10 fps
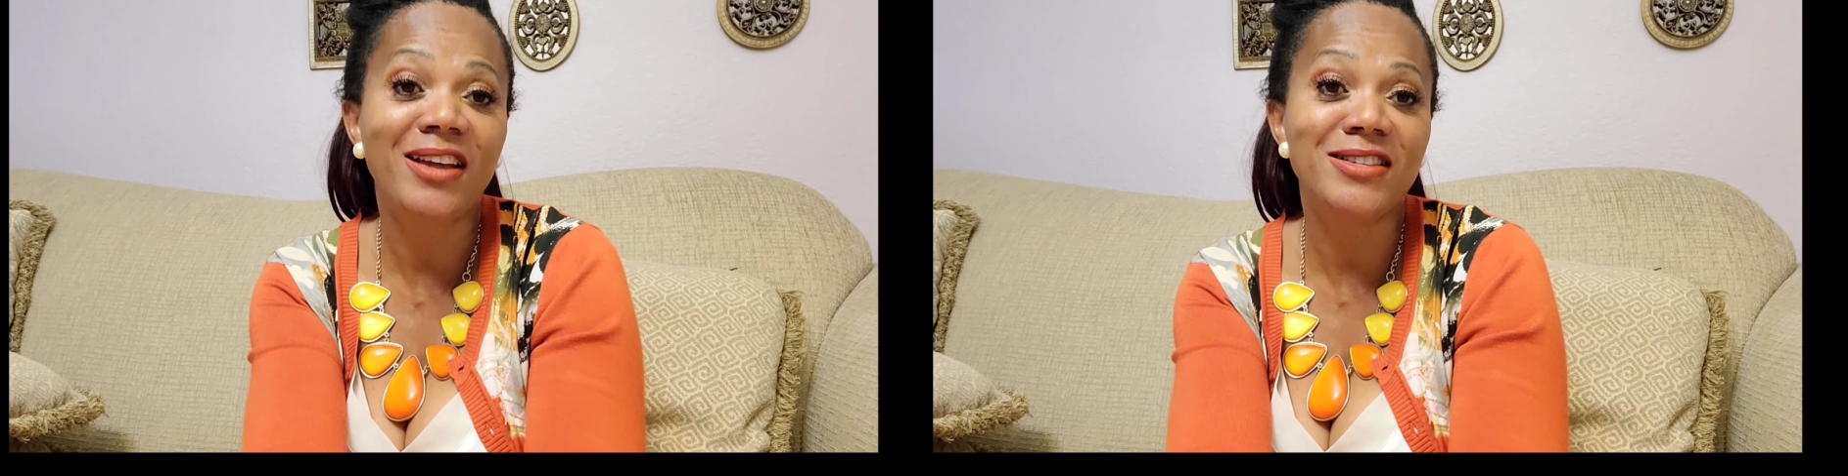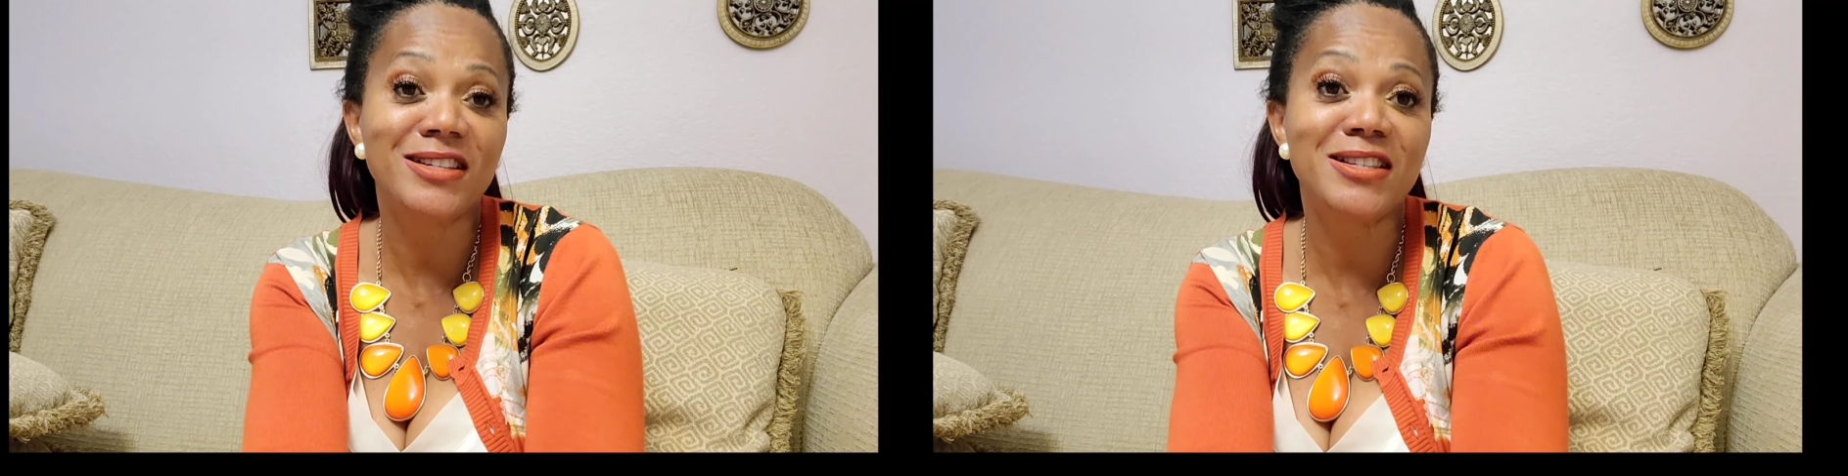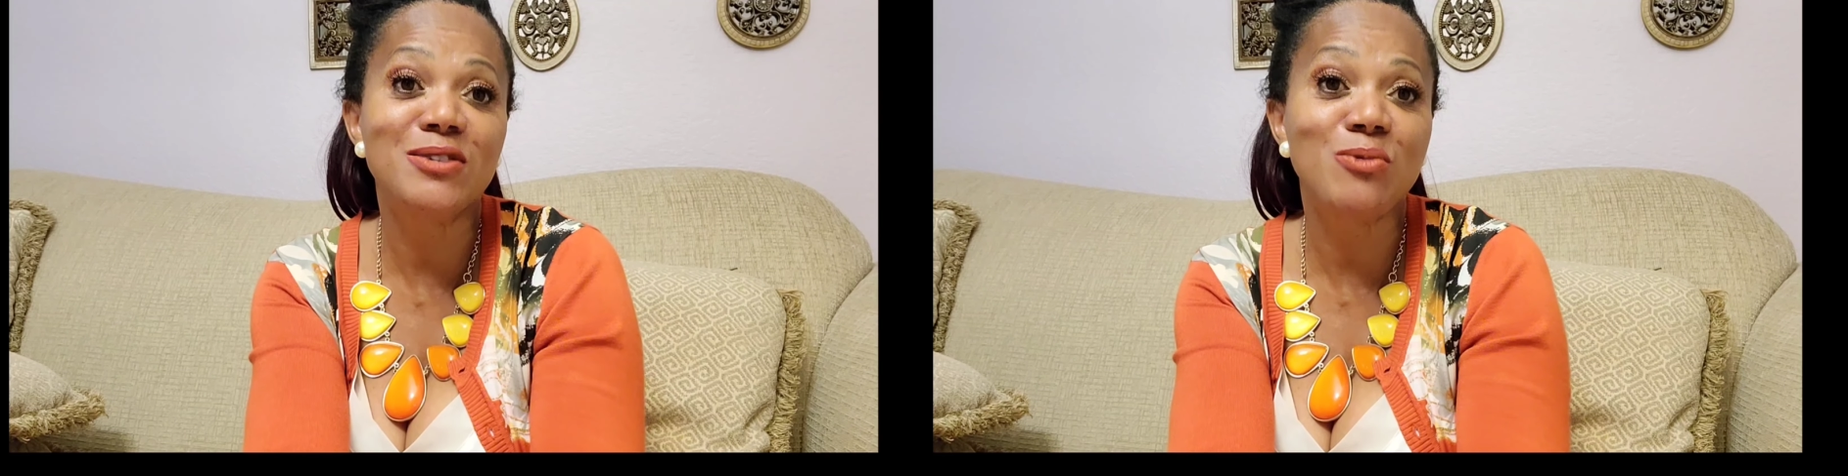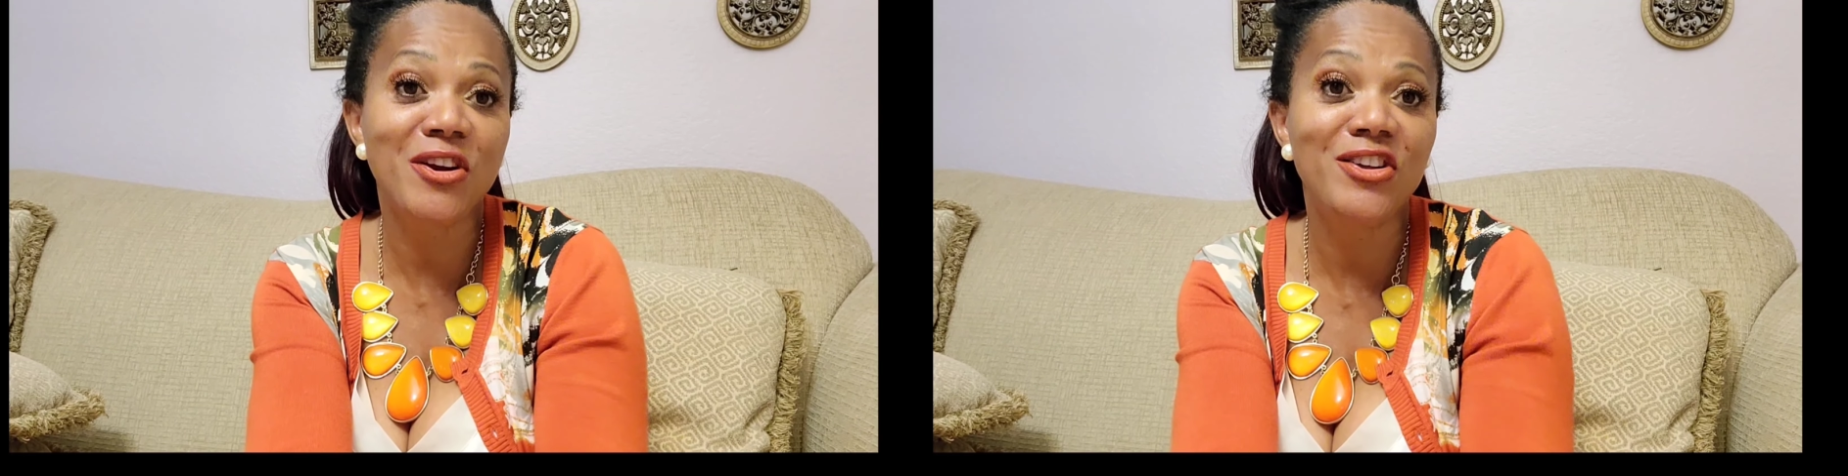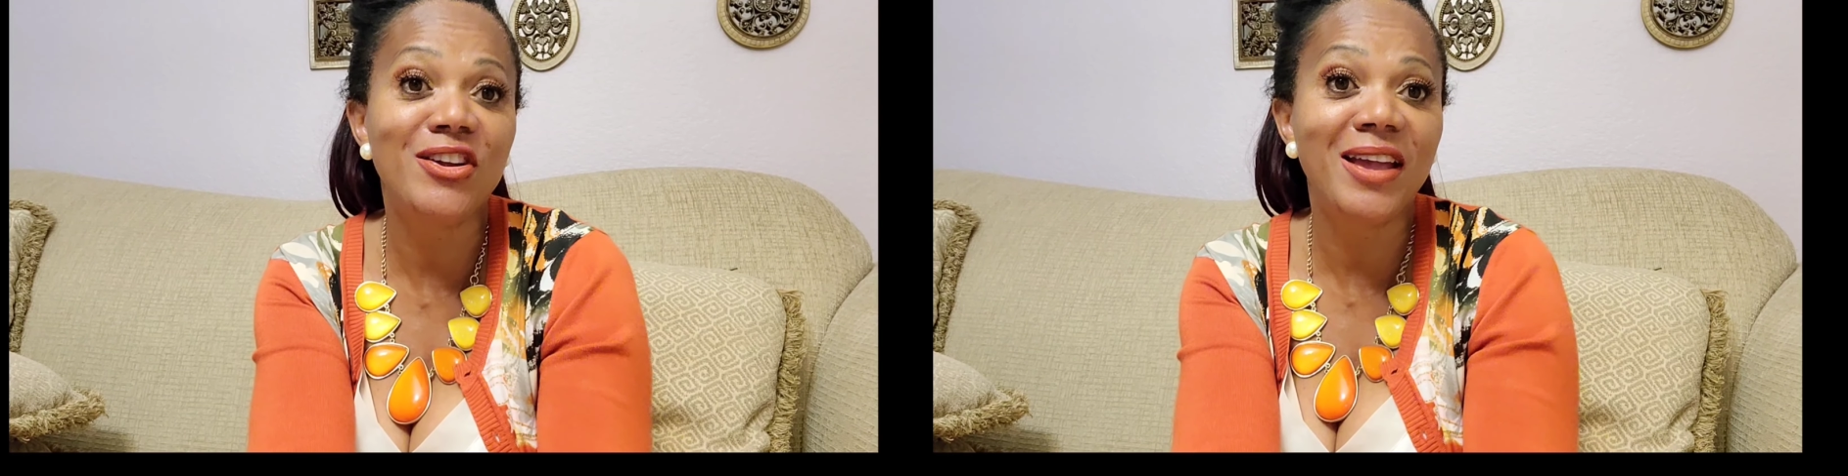because this is where
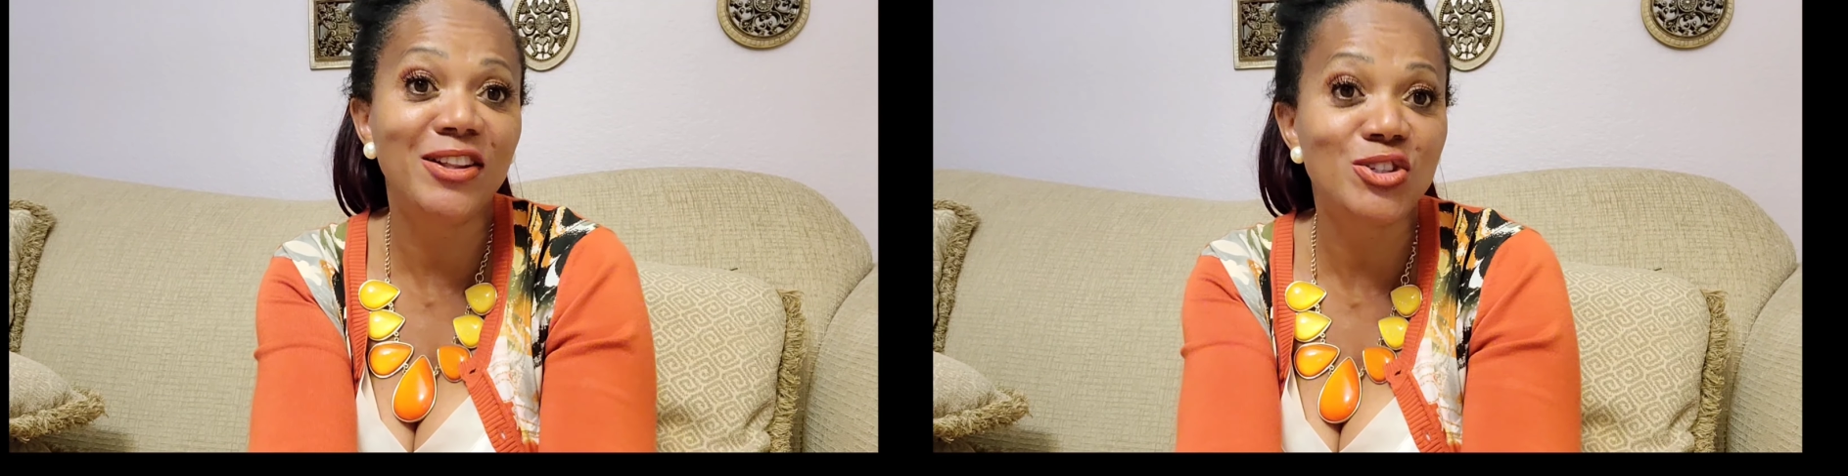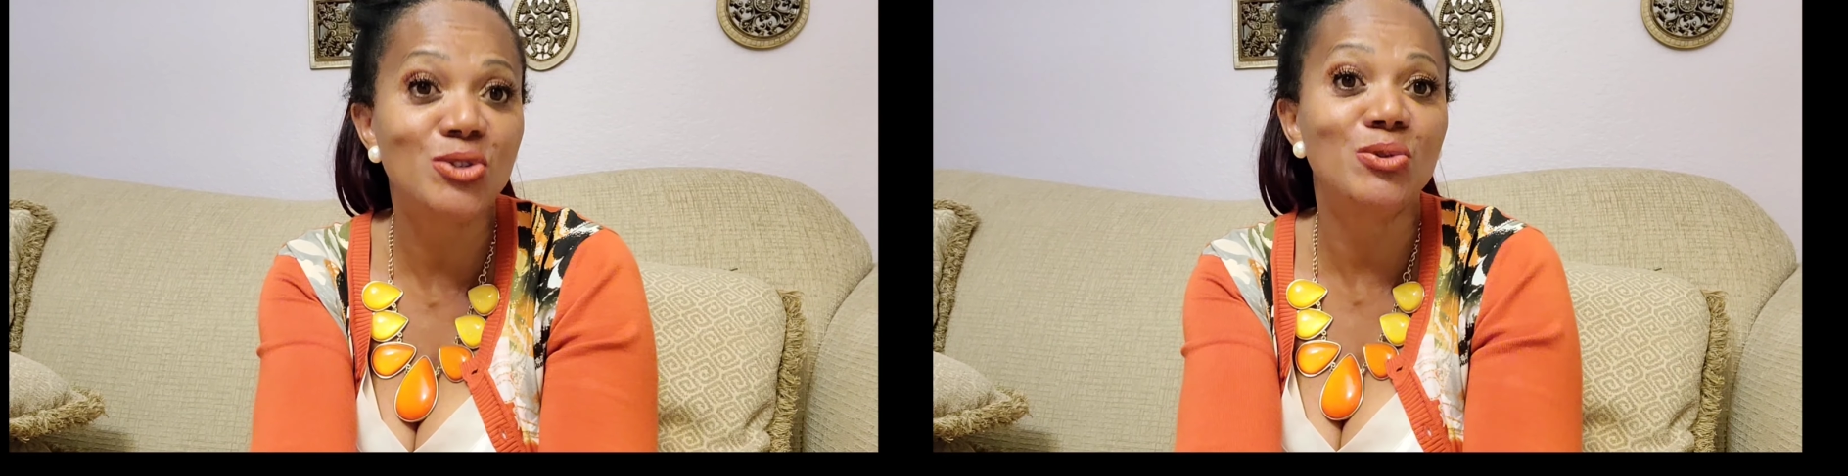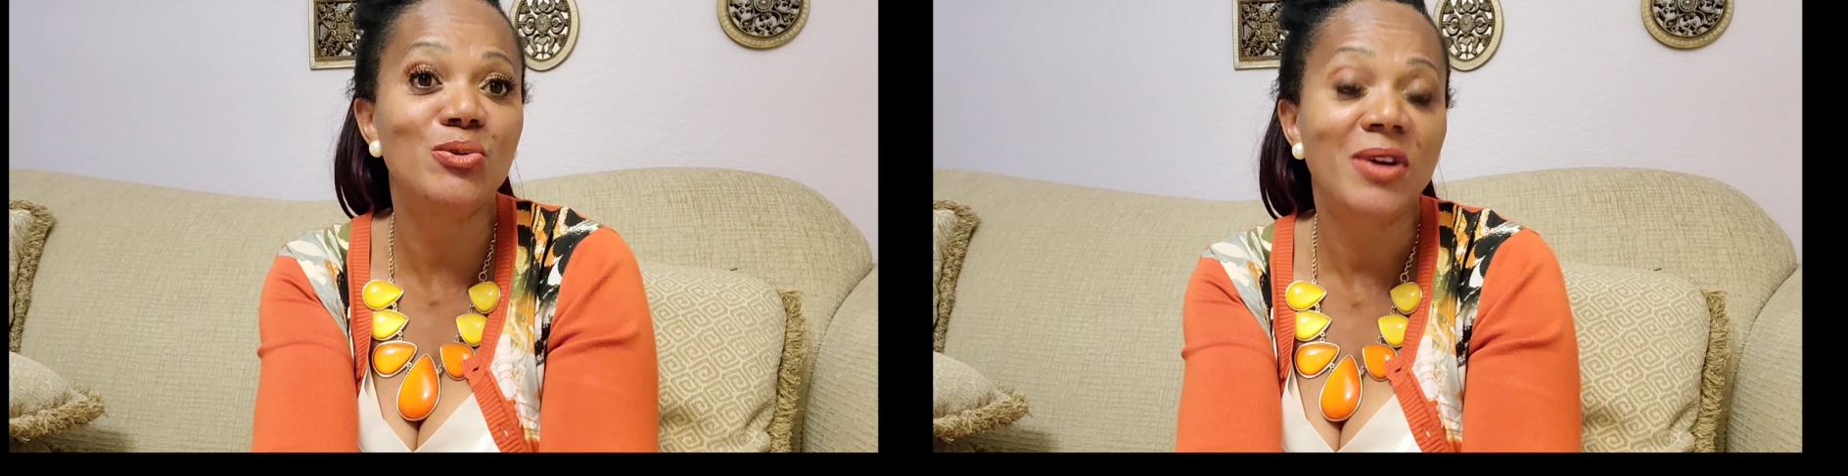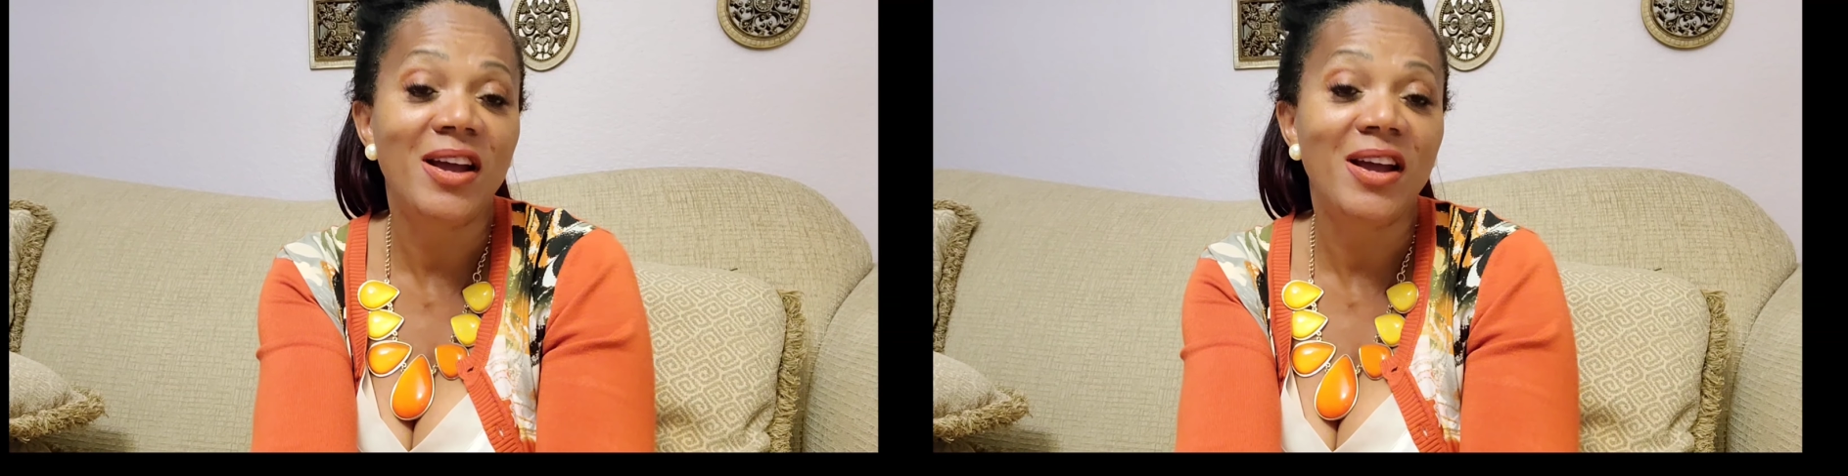you get to